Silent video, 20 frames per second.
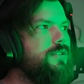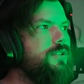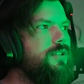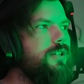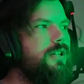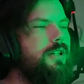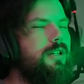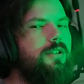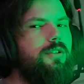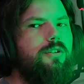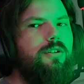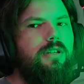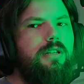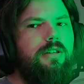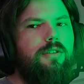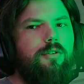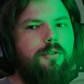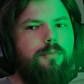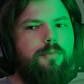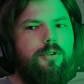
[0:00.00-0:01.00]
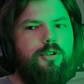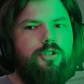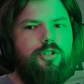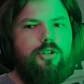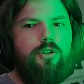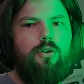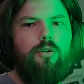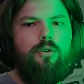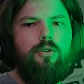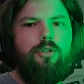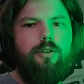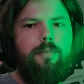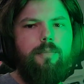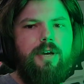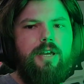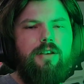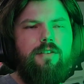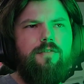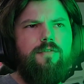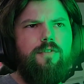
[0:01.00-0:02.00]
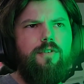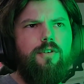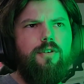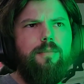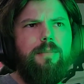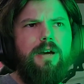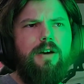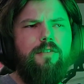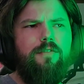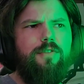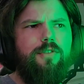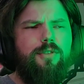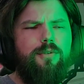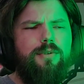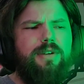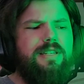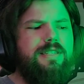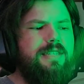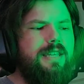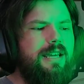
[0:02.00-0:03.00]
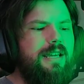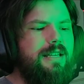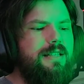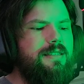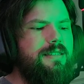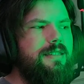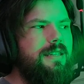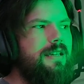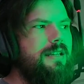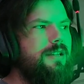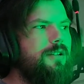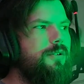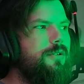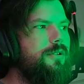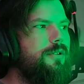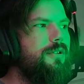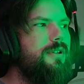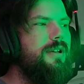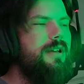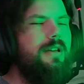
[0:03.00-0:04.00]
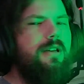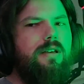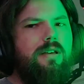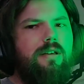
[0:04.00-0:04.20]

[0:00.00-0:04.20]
you can either push and hold the button for about 3 seconds and it'll